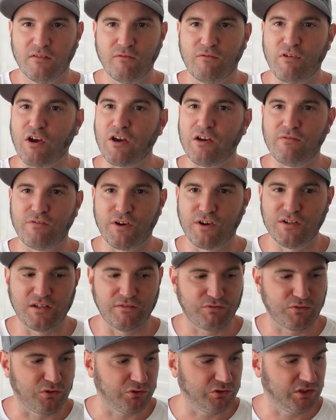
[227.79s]
Very, very
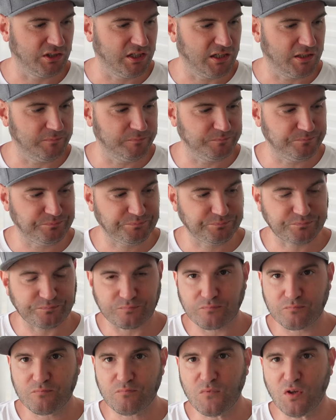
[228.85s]
difficult to get.
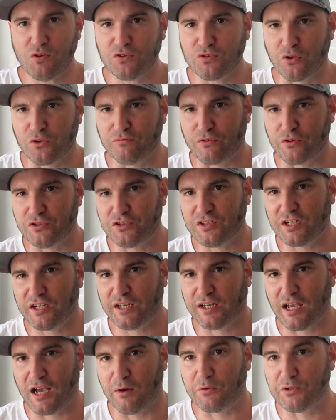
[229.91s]
So the first thing
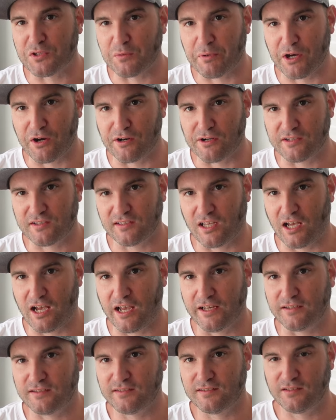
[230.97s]
I got was a pair of
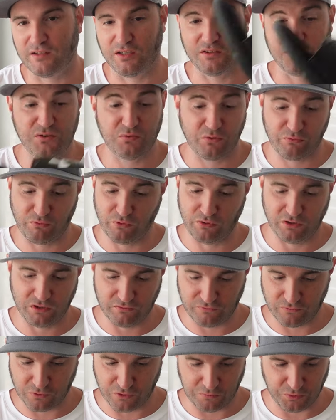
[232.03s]
slides, and these were really
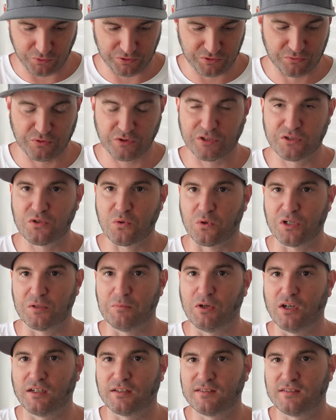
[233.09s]
affordable. These were like 20
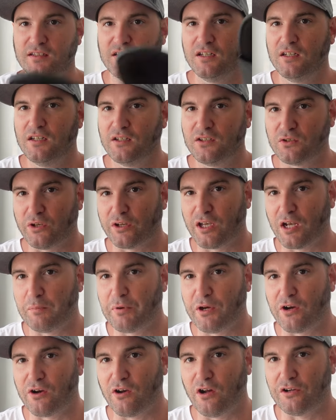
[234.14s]
bucks. So I got a
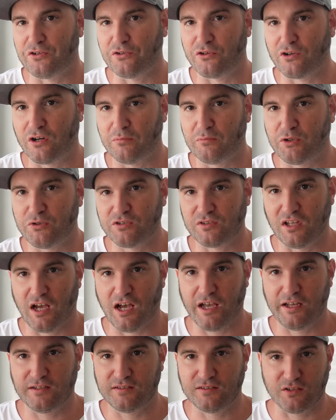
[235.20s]
pair of Under Armour
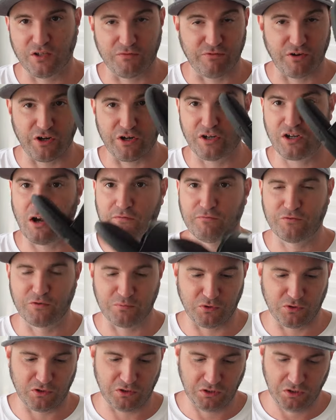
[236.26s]
slides. They're very
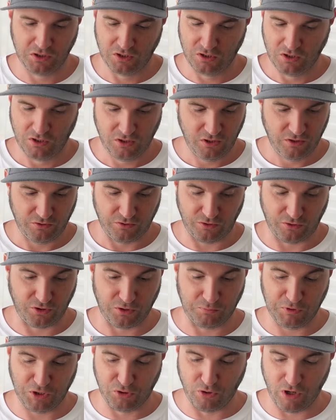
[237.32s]
comfortable. They're going
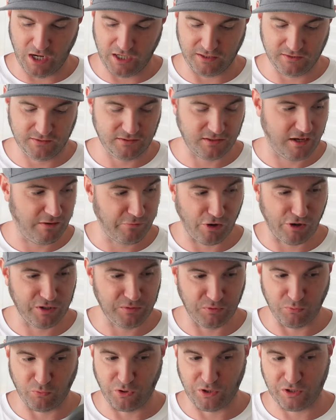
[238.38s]
to be great. I've already
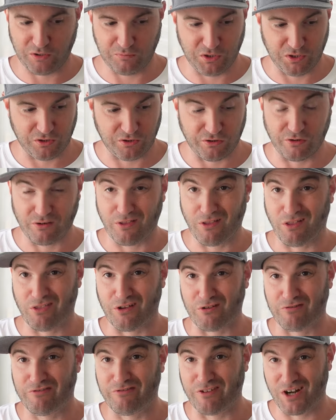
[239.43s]
been wearing them here.
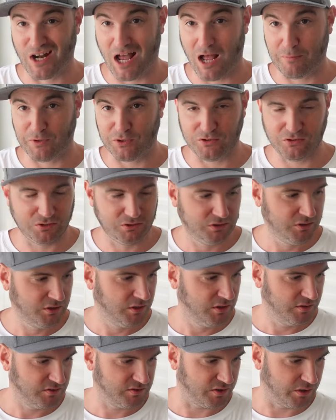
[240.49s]
They're phenomenal.
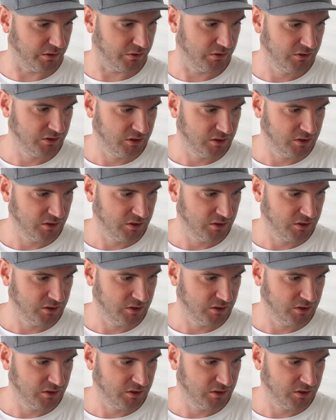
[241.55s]
So